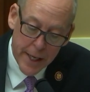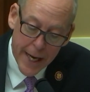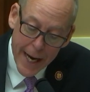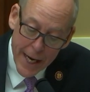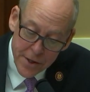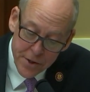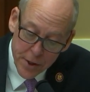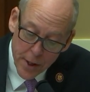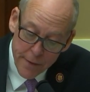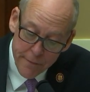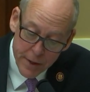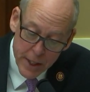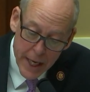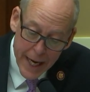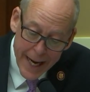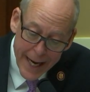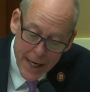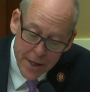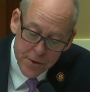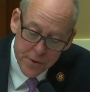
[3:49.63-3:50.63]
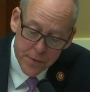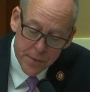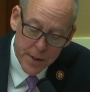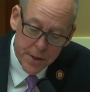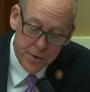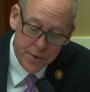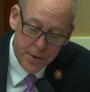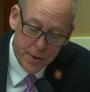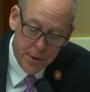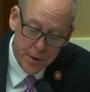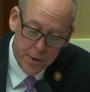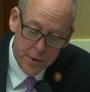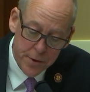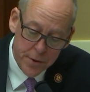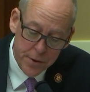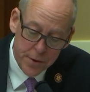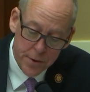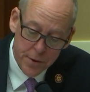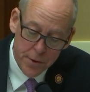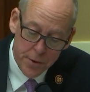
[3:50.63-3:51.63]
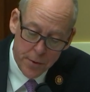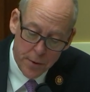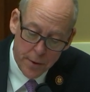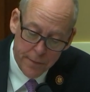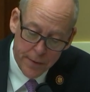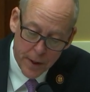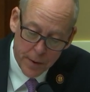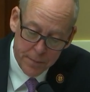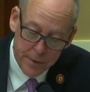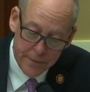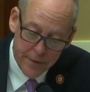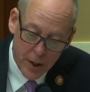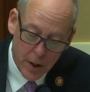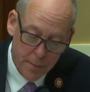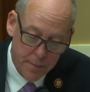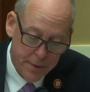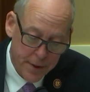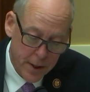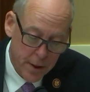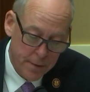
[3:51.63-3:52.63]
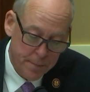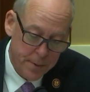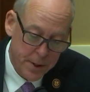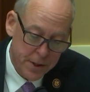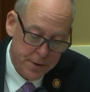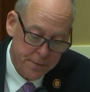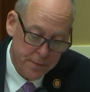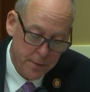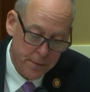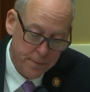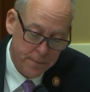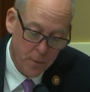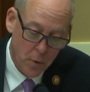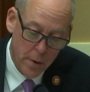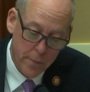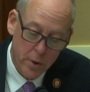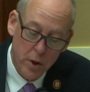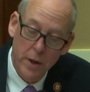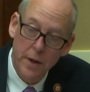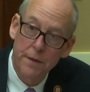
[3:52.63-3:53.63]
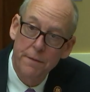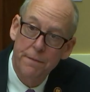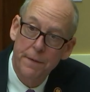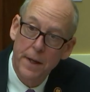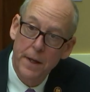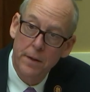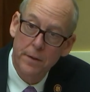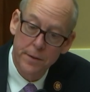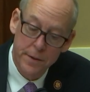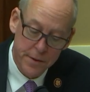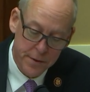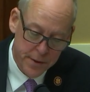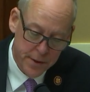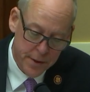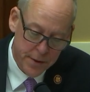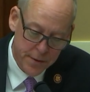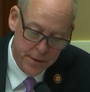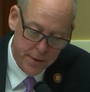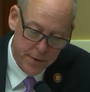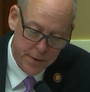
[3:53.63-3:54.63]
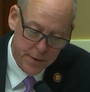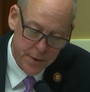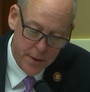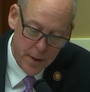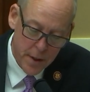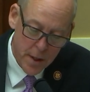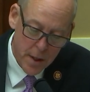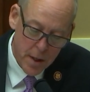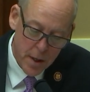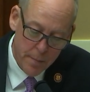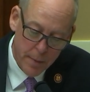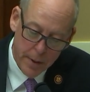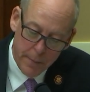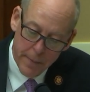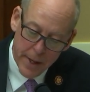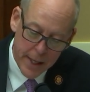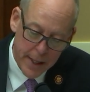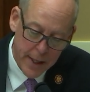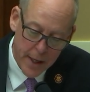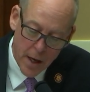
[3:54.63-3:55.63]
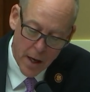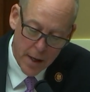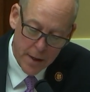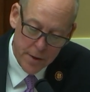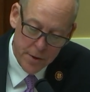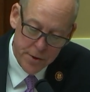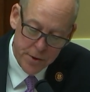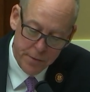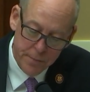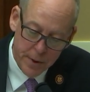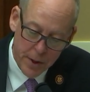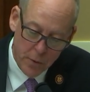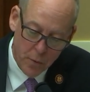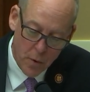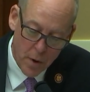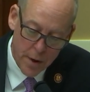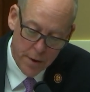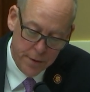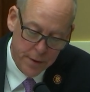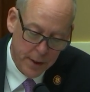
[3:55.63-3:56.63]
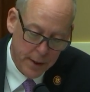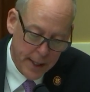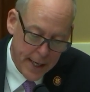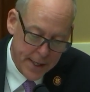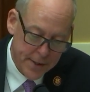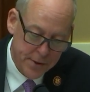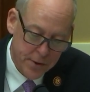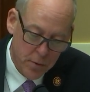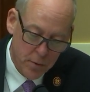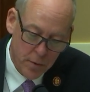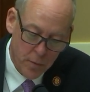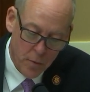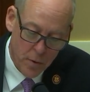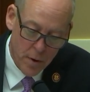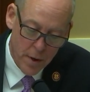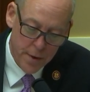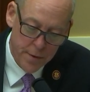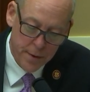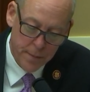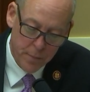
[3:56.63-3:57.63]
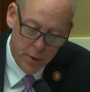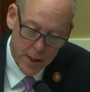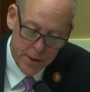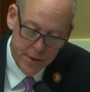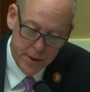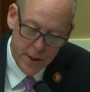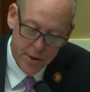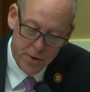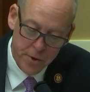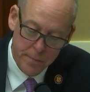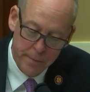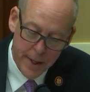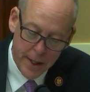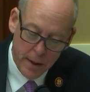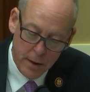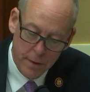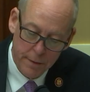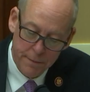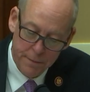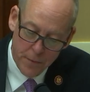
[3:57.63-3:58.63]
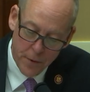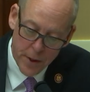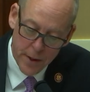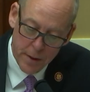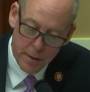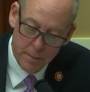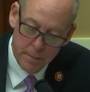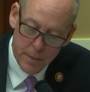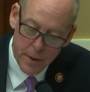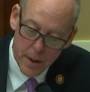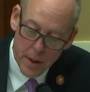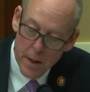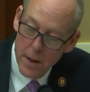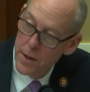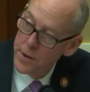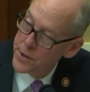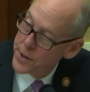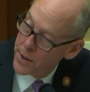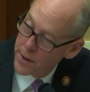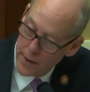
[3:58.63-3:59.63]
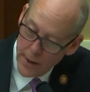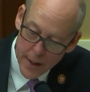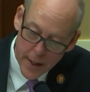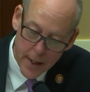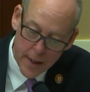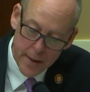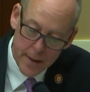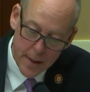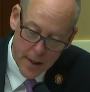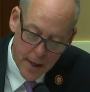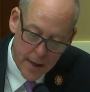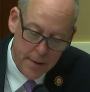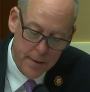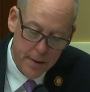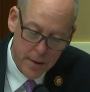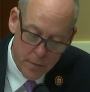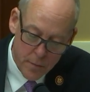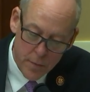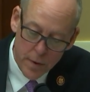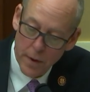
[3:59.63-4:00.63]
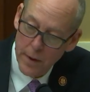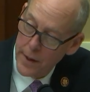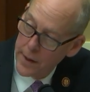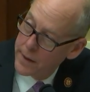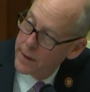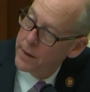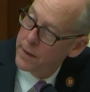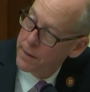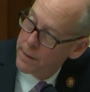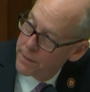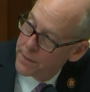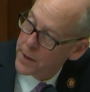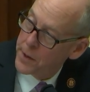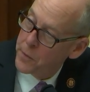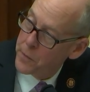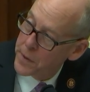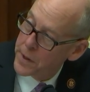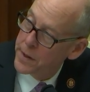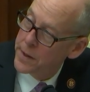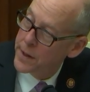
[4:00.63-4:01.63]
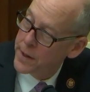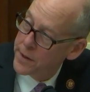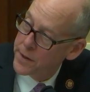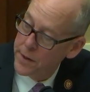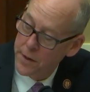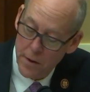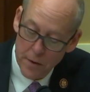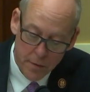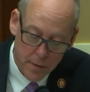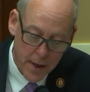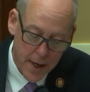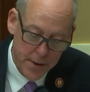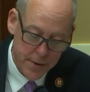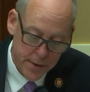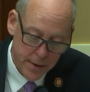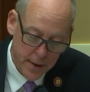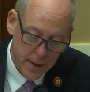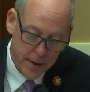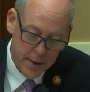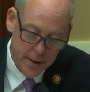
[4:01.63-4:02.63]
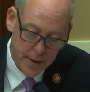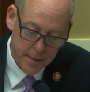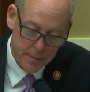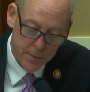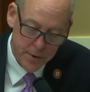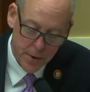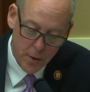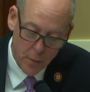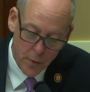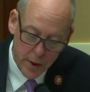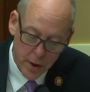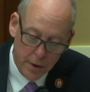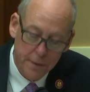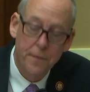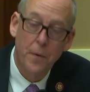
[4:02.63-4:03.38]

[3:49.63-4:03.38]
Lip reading: to HIV/AIDS research. You have helped develop therapies for formerly fatal diseases. Among many honors, you've been awarded the Lasker Award and the Presidential Medal of Freedom. Chair DeGette, I really think we need to congratulate him. So we